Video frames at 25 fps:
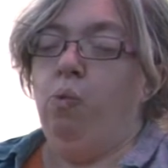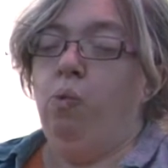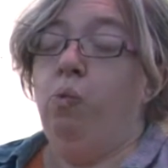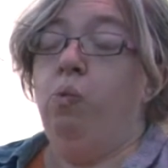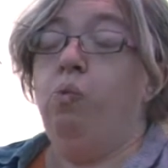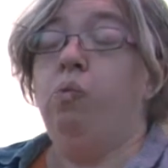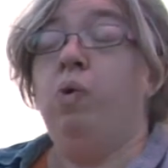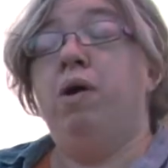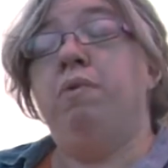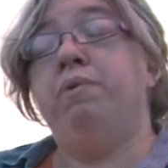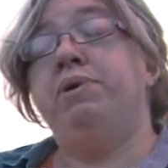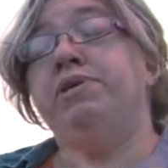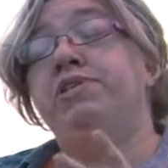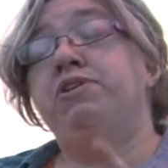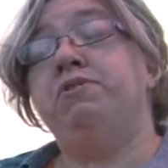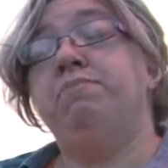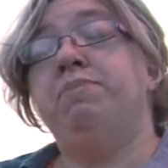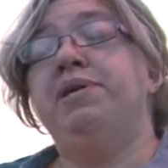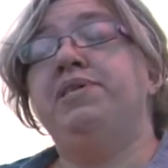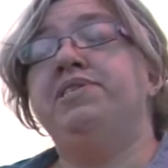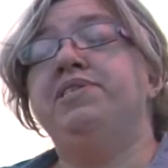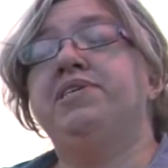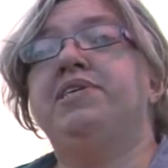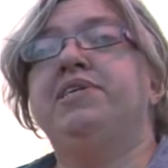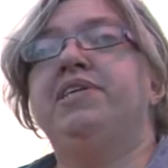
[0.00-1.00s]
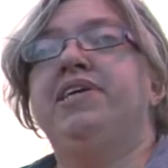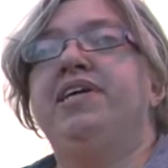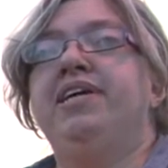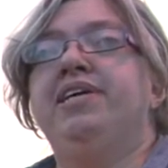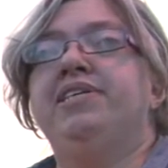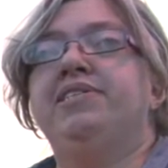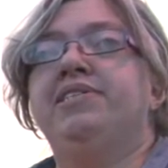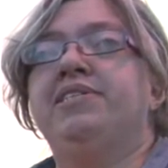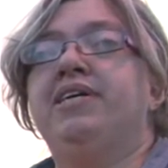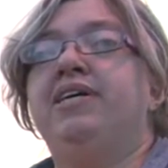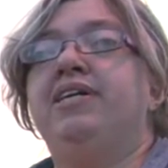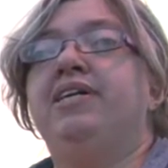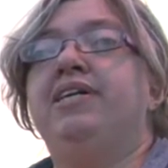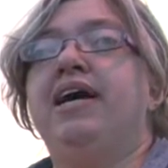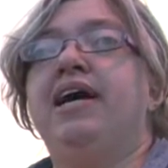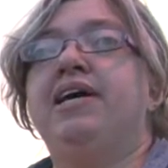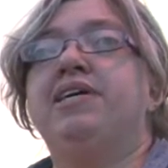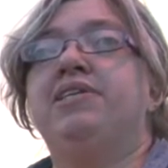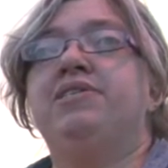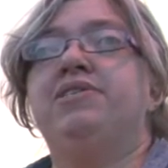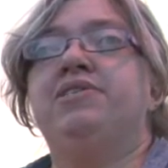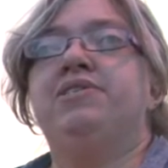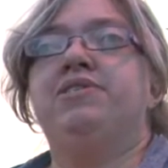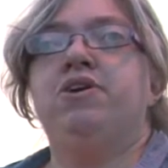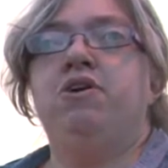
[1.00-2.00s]
What we do basically is
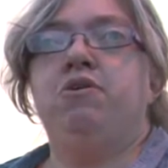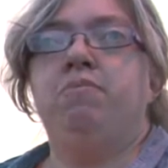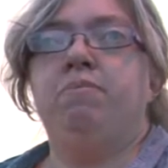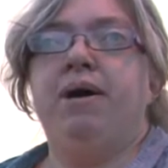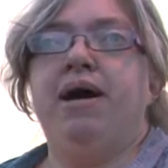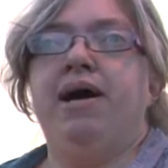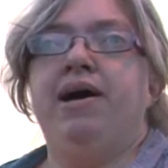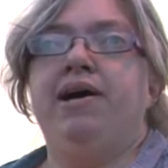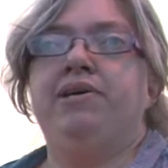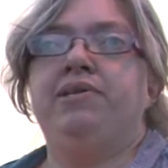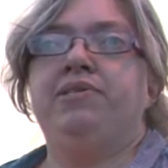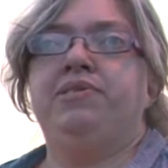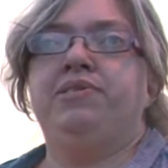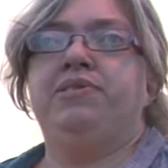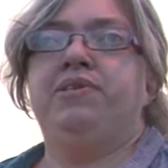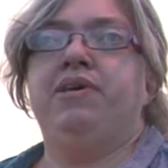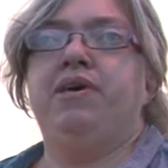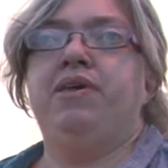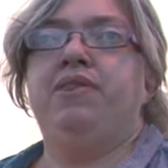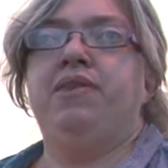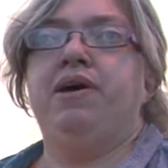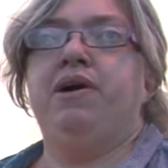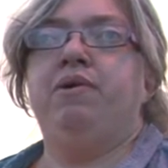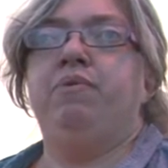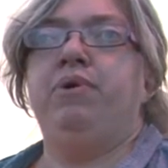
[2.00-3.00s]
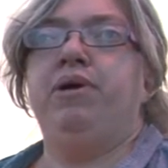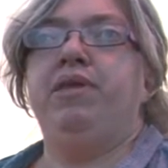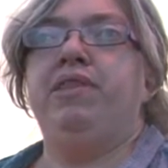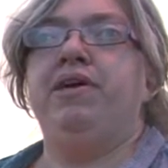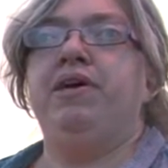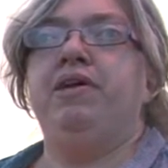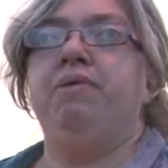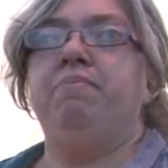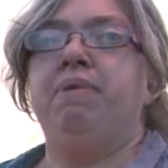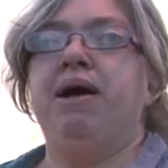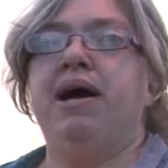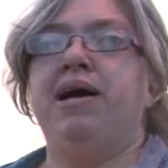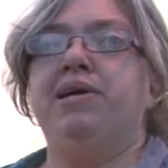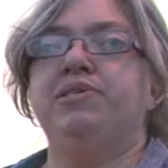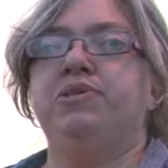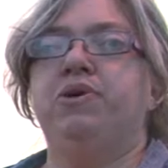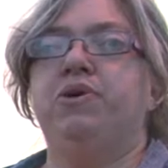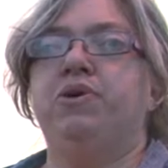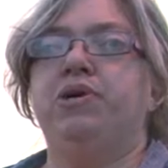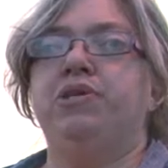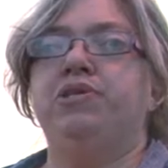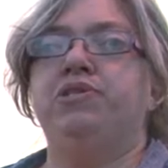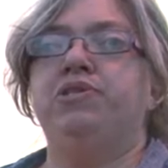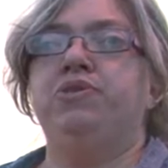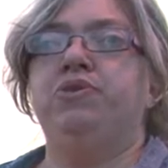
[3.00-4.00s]
collect tote bags that we then pass
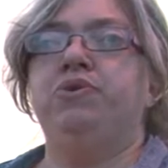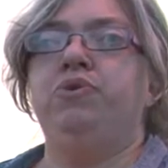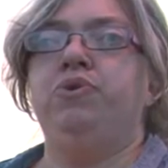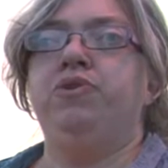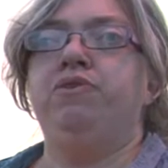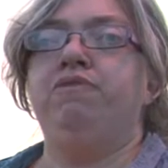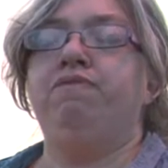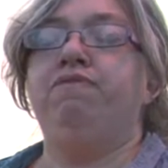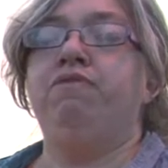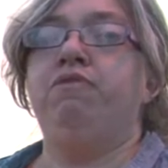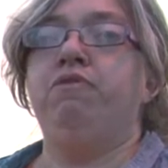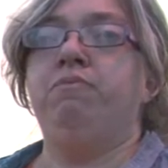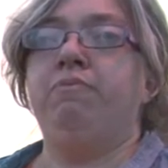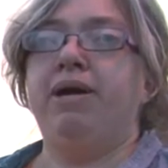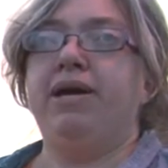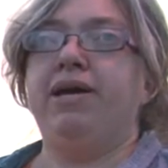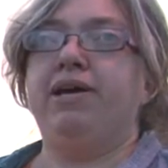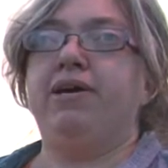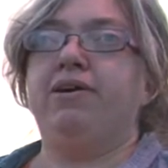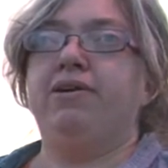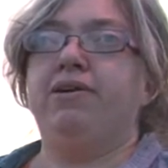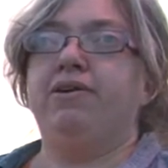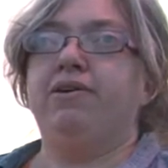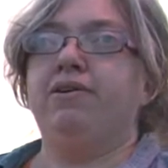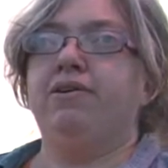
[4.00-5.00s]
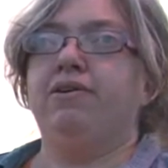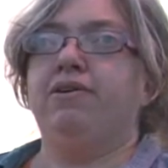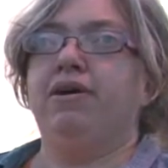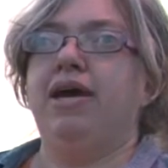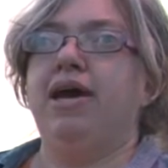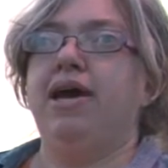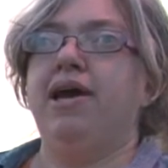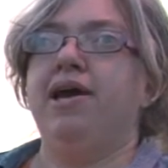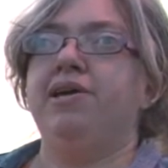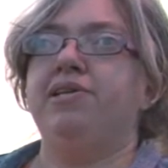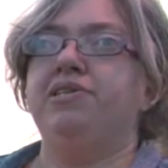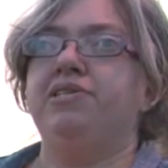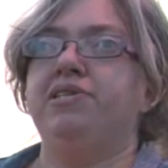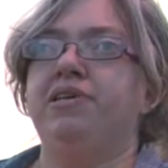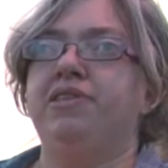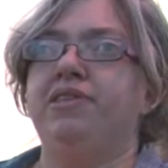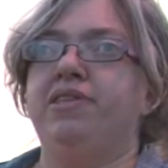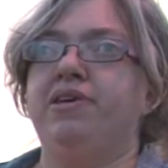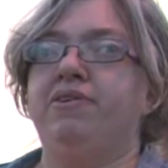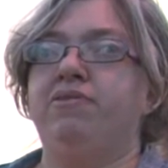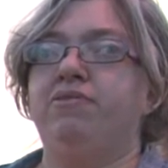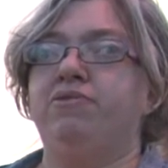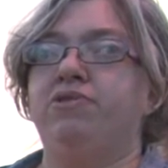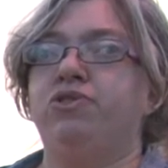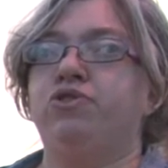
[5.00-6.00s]
on to the food bank. And
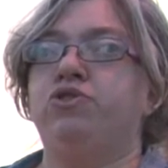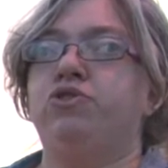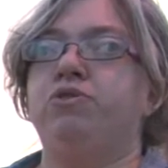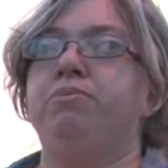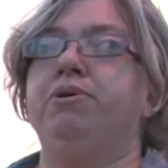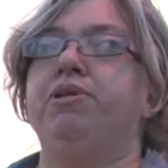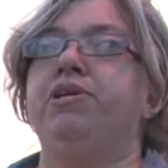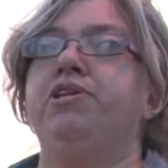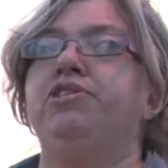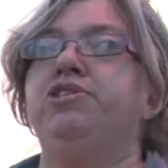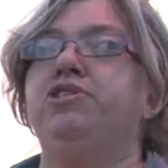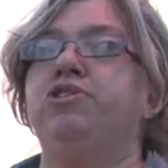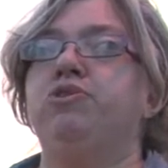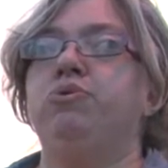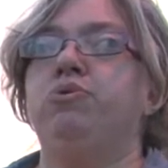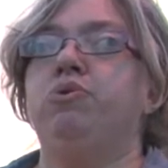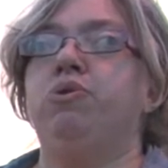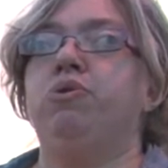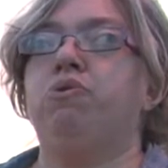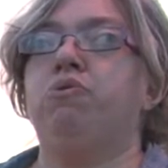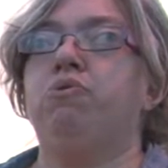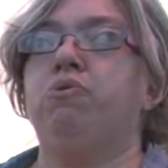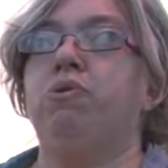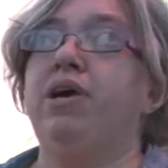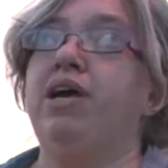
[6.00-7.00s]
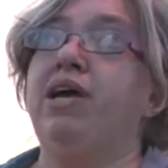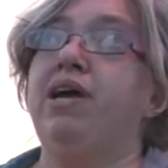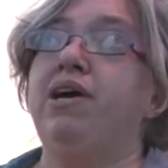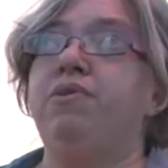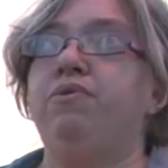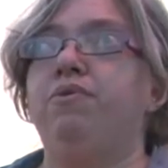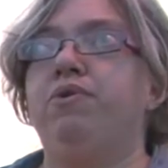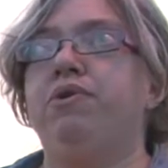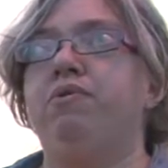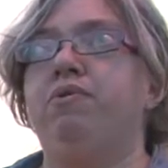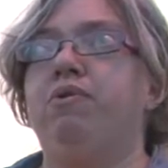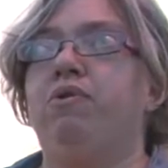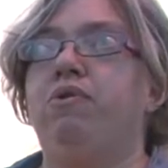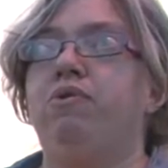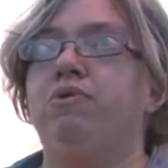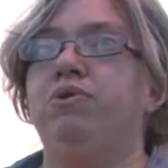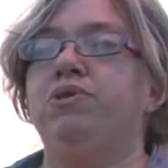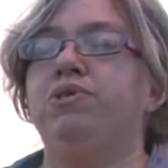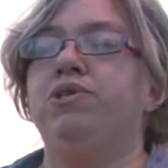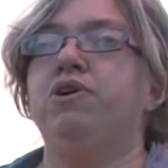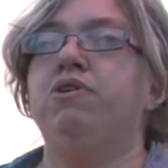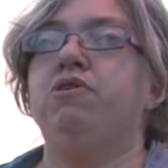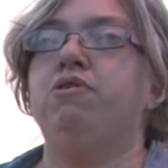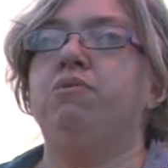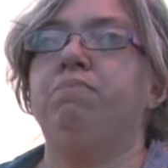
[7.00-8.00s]
they're distributed to 300 or
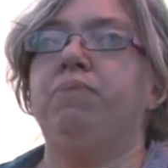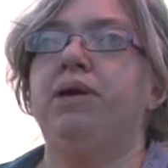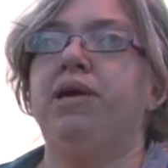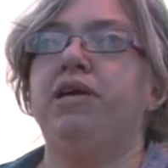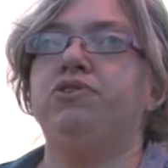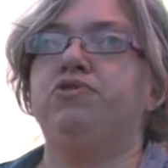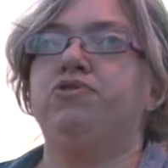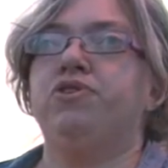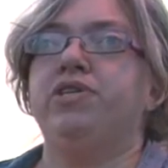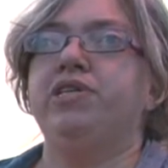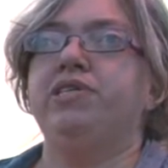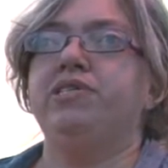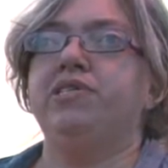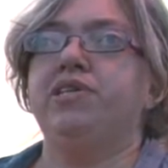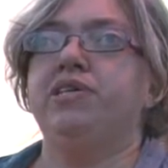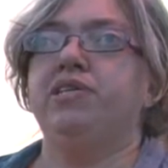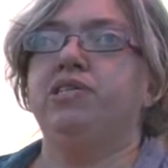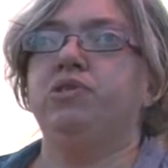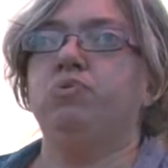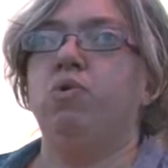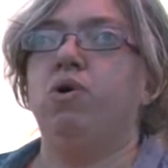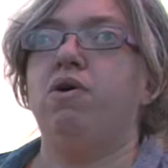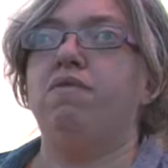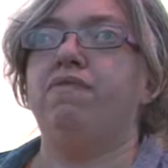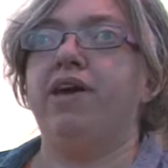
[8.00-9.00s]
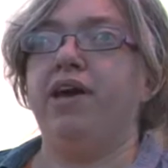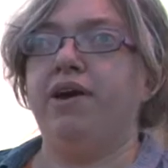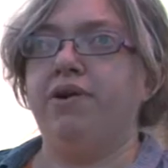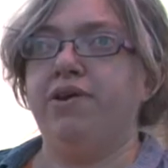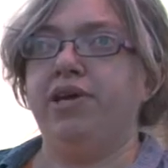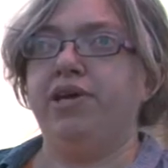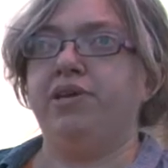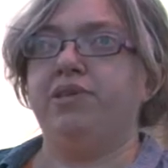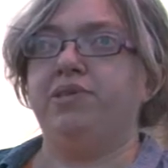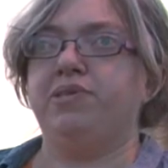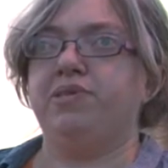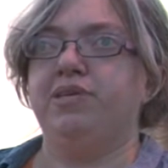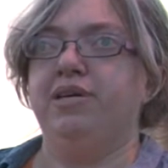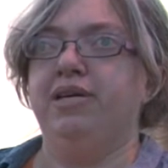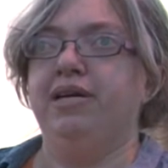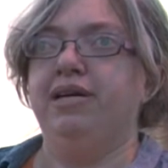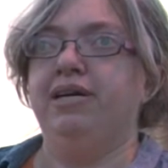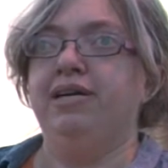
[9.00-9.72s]
so pantries in 12 counties.